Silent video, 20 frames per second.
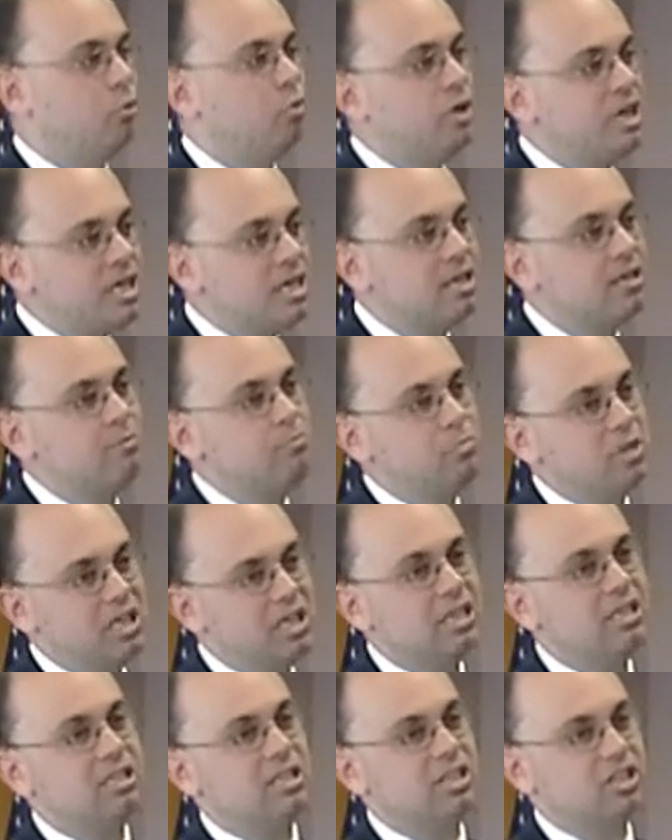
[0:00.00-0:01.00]
We can
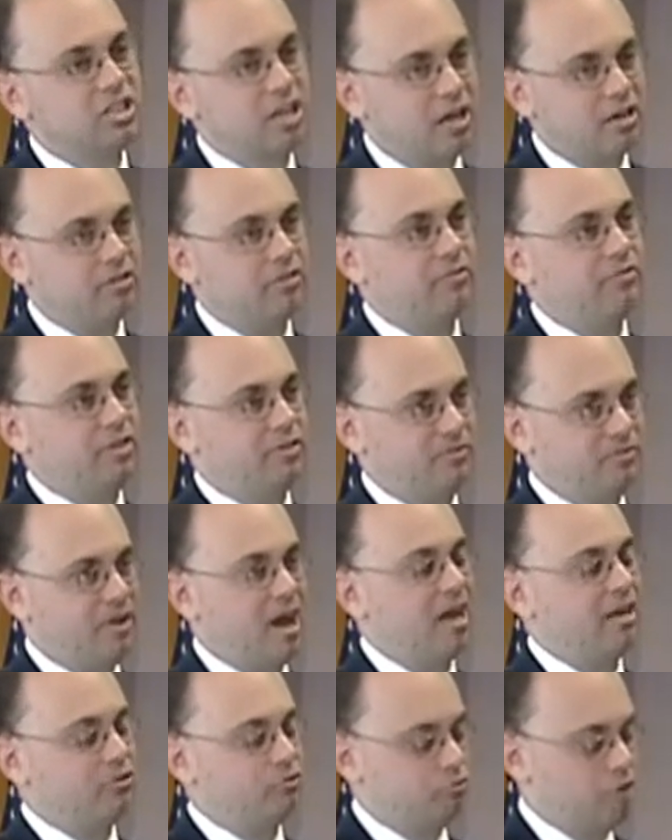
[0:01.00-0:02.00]
be in the center of the
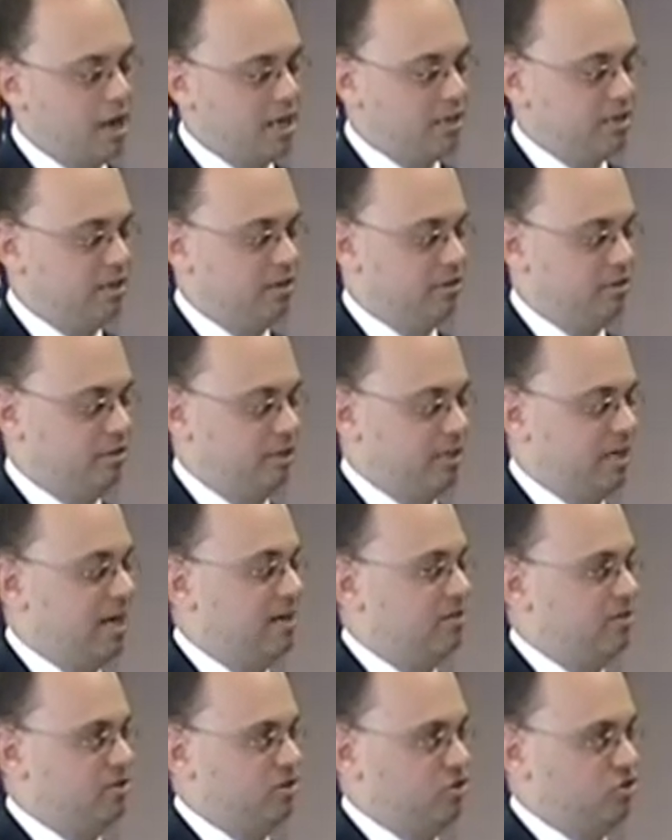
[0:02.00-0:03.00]
fight right here in the
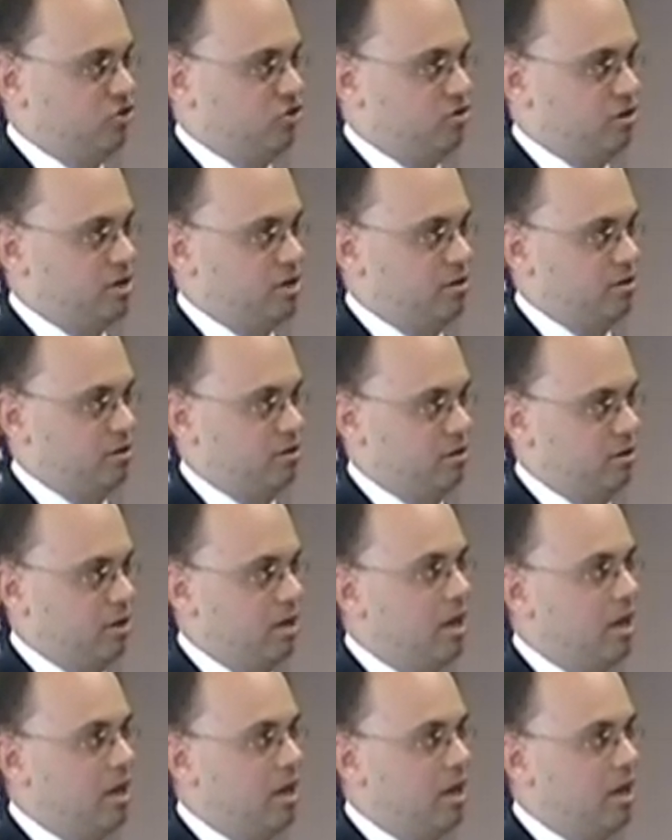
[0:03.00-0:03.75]
8th District.